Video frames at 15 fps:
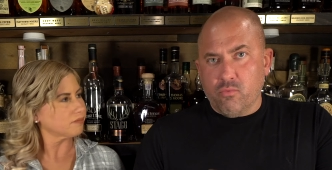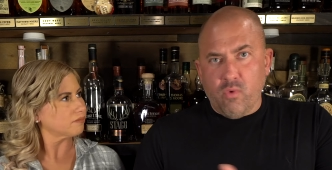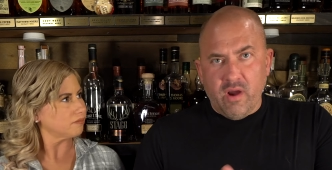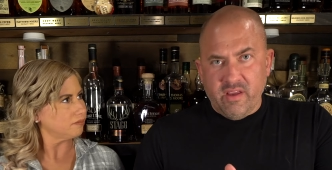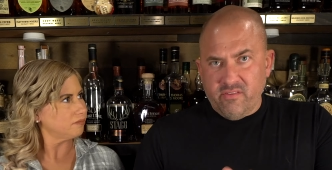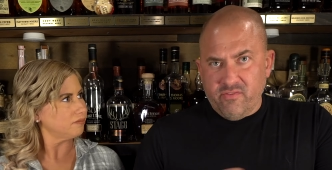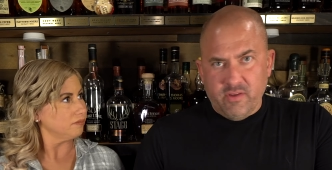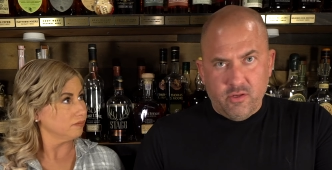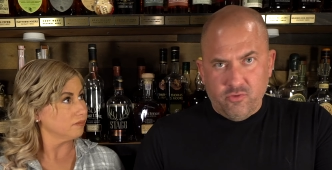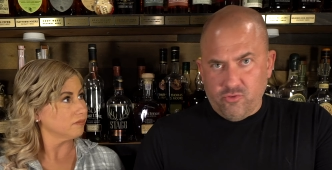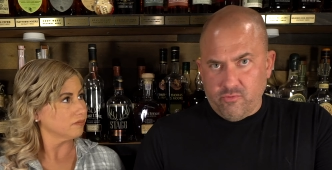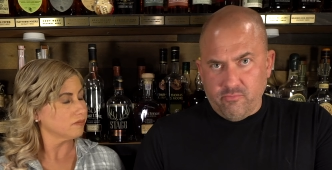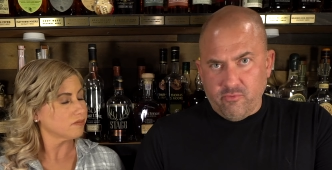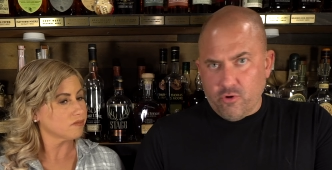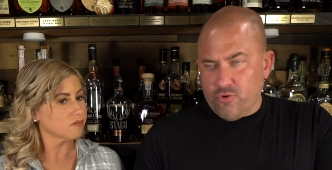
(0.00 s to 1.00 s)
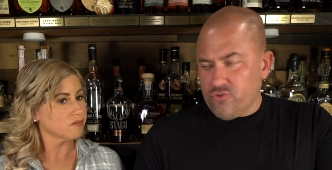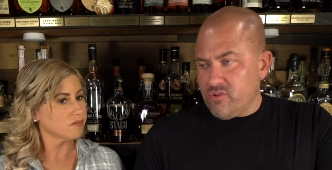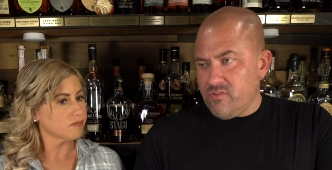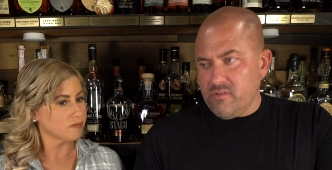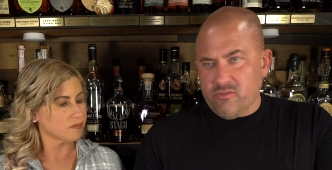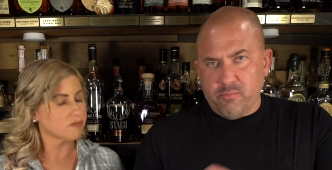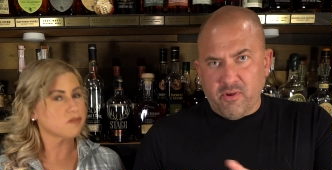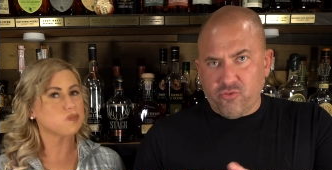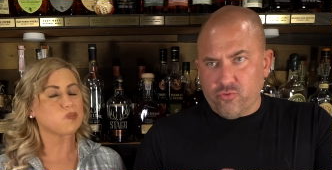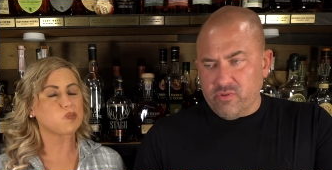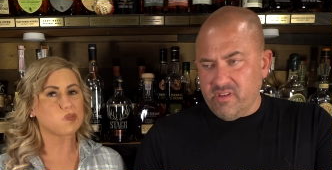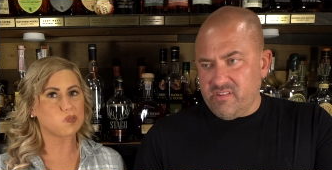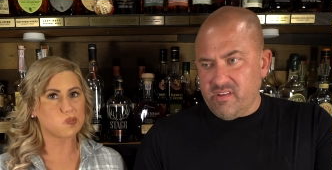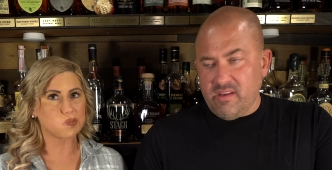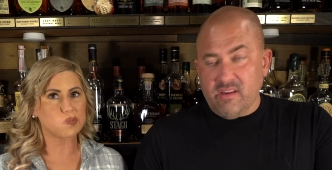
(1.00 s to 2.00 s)
Speaker 1: wine finished version special
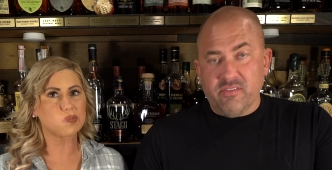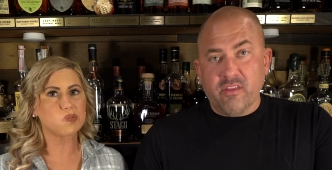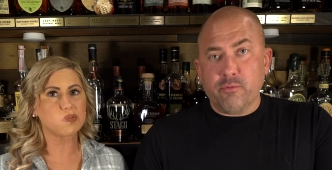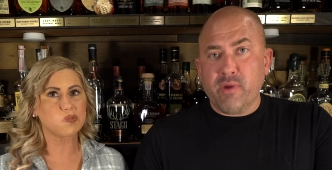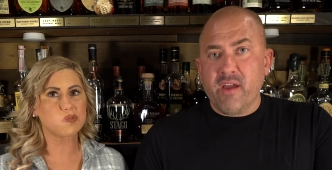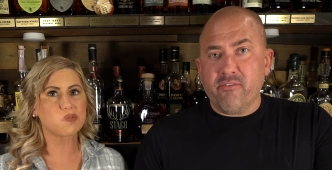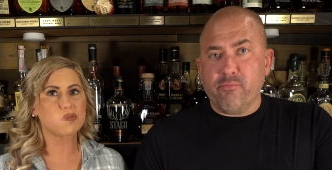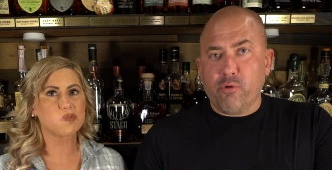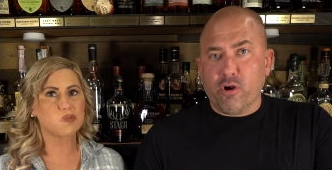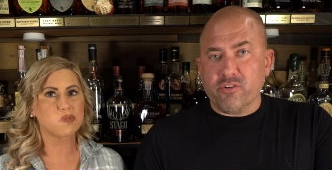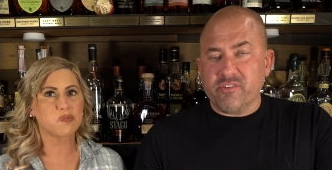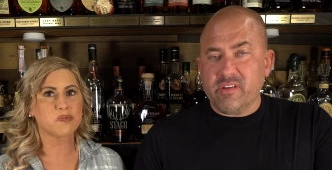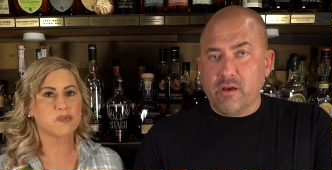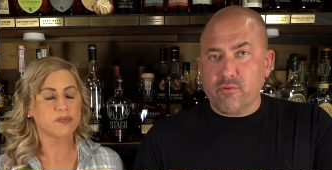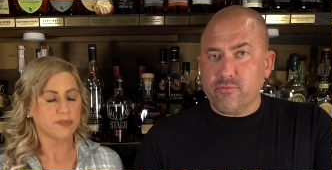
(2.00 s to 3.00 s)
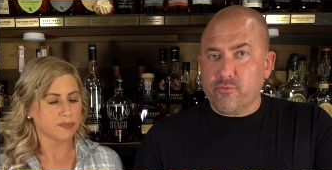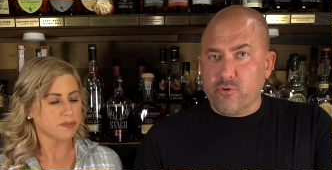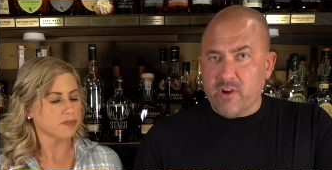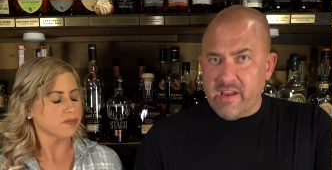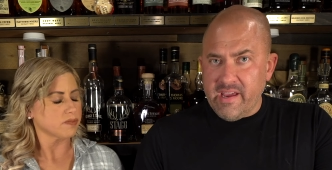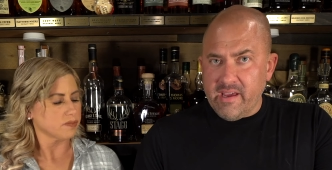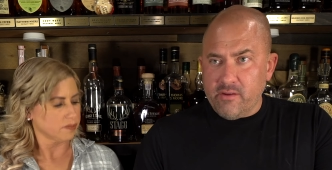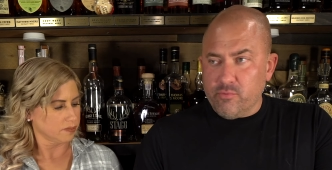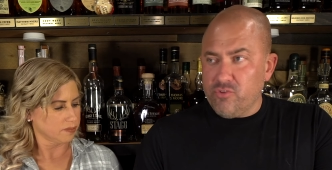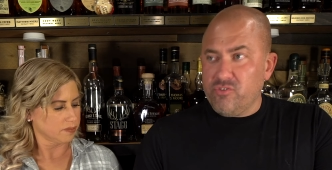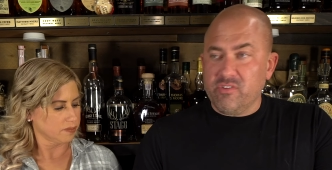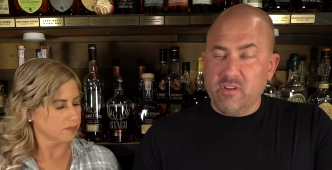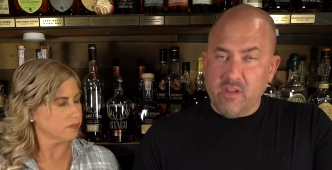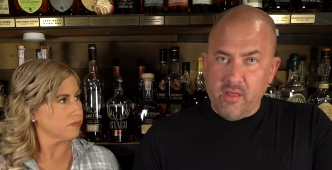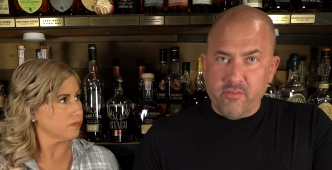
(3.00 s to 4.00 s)
release they did. Then we have Bardstown Ferrand,
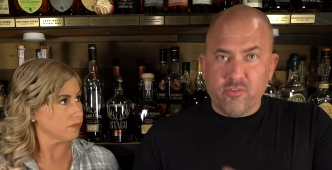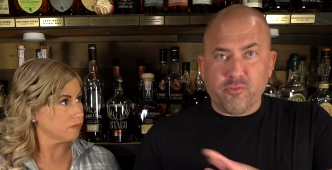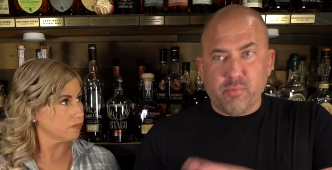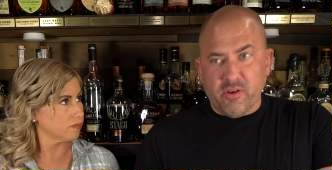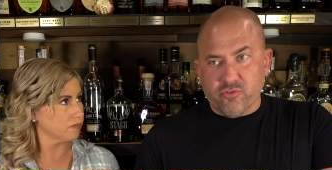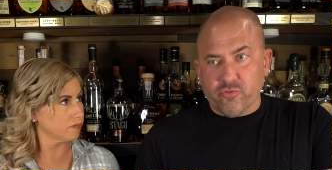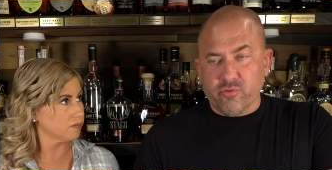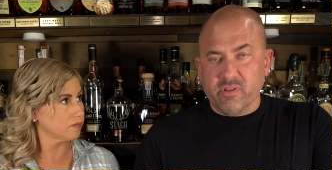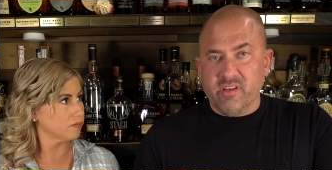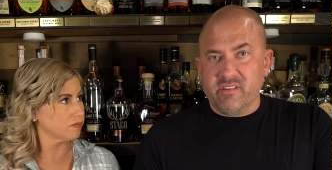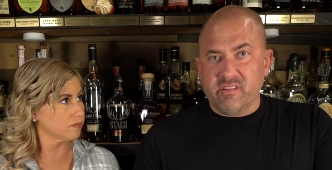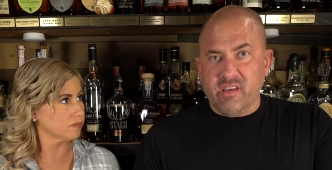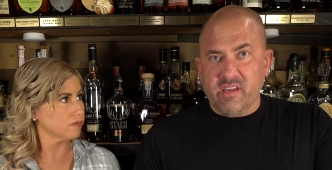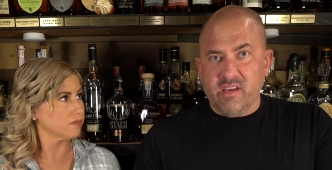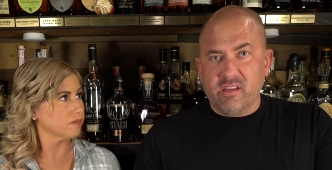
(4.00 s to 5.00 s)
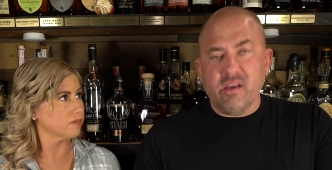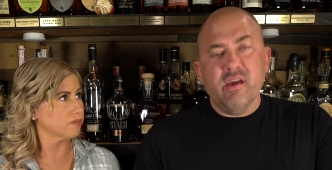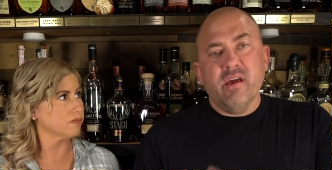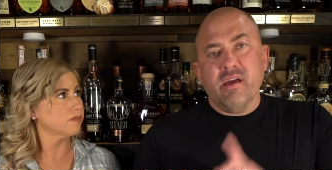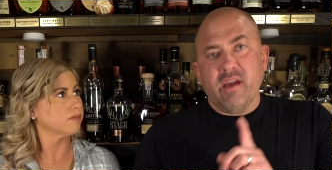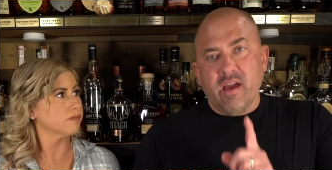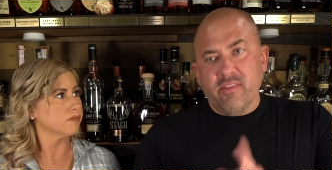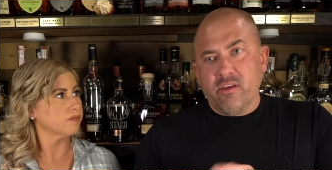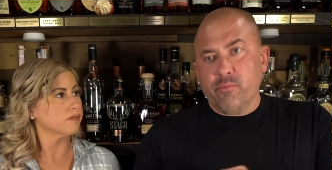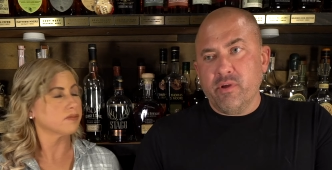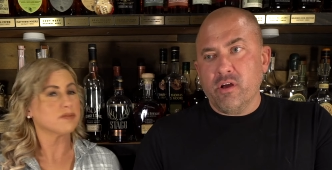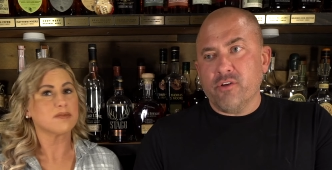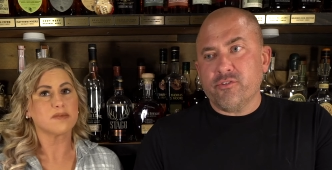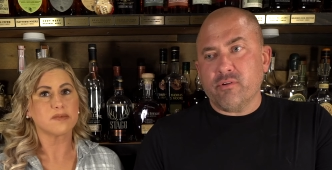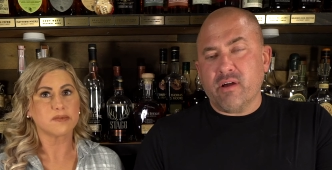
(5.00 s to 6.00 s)
which is another special release they did. And then
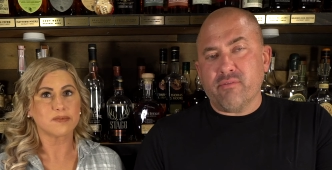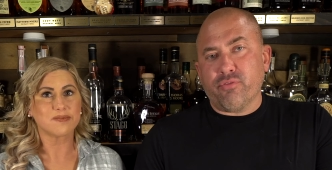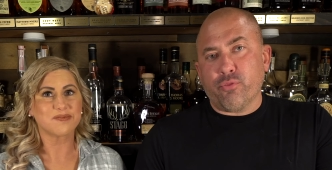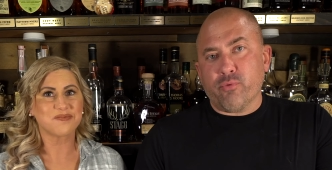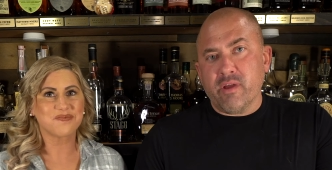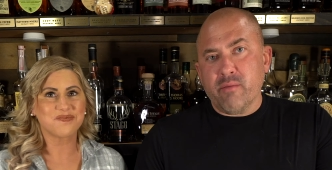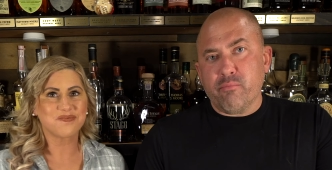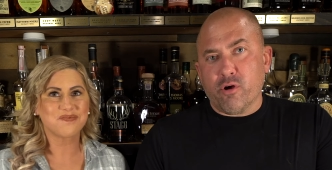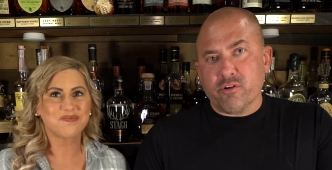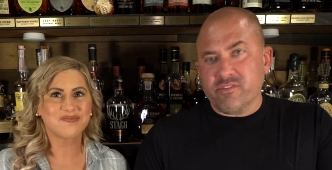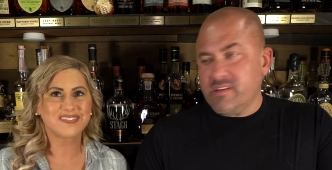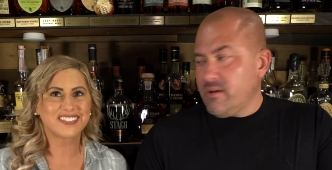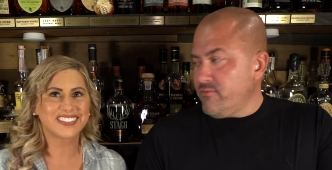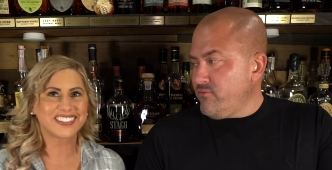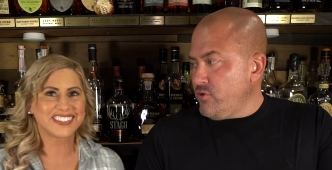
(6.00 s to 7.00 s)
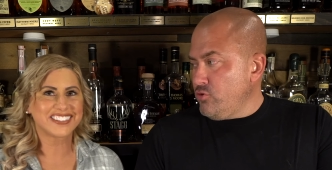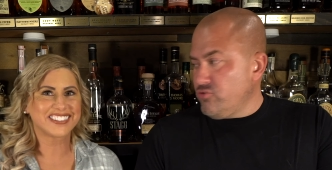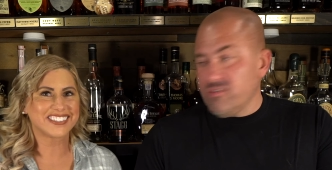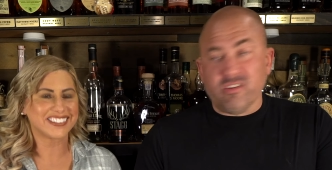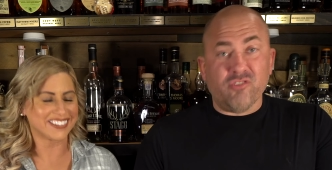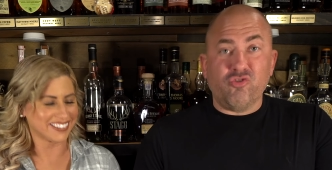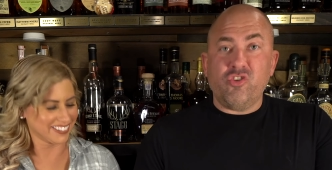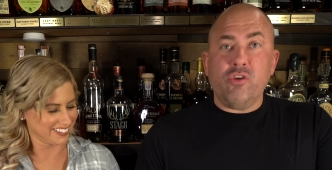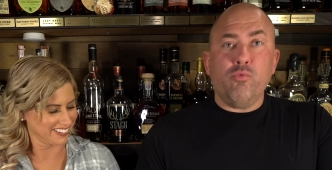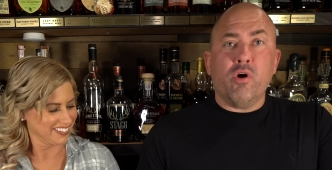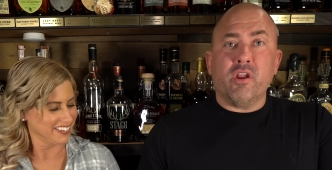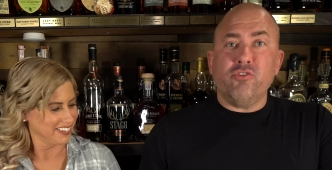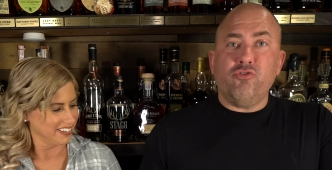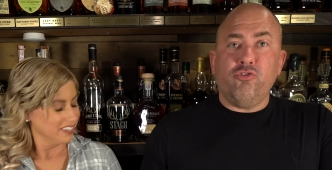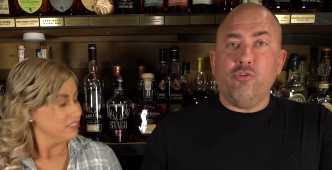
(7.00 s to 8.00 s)
we also have three Bardstown Fusions. And she
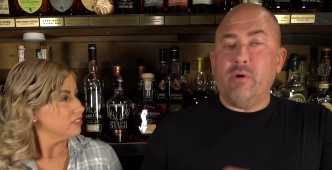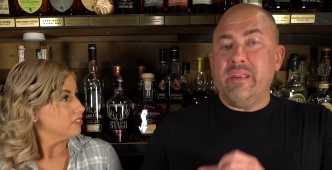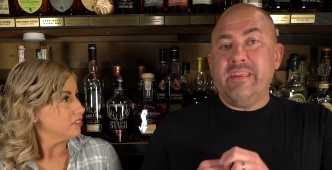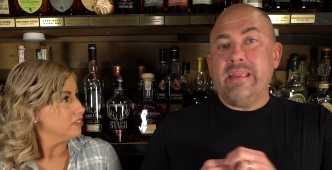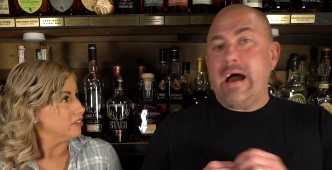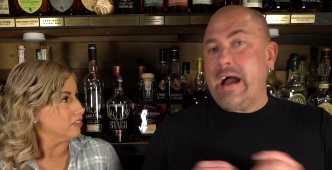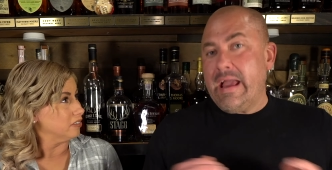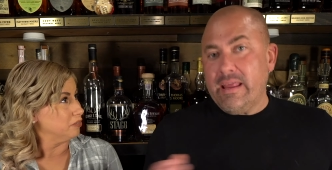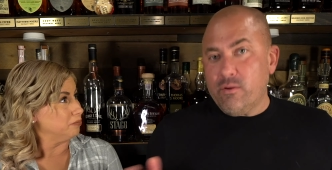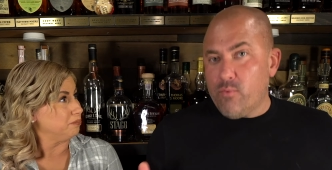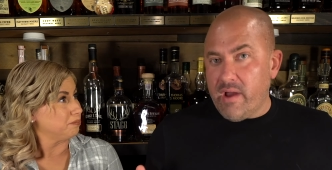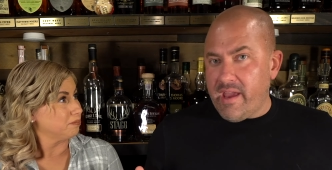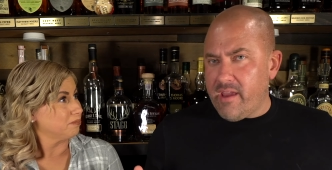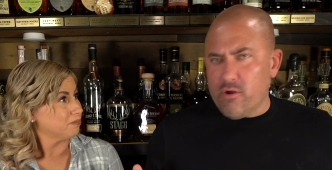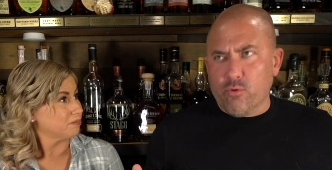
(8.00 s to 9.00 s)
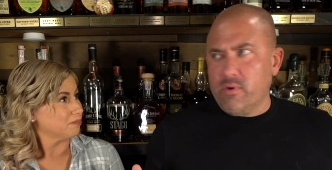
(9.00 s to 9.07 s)
wanted to do a nine way or